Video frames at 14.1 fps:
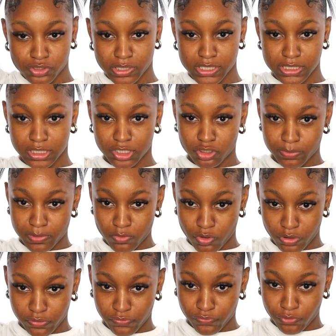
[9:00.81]
so it's a little bit
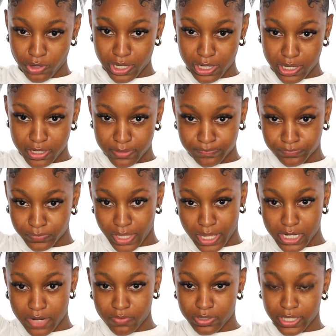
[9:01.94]
more frayed. I
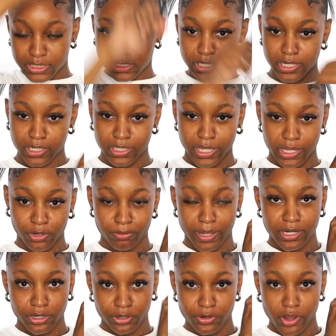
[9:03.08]
never like to cut it like
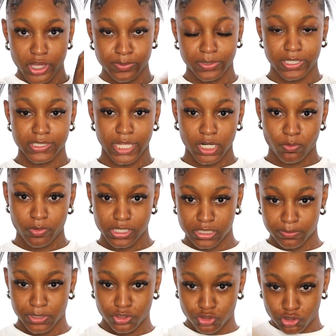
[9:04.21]
right across because I don't want it to
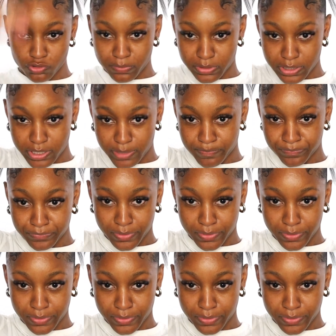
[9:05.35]
be too blunt.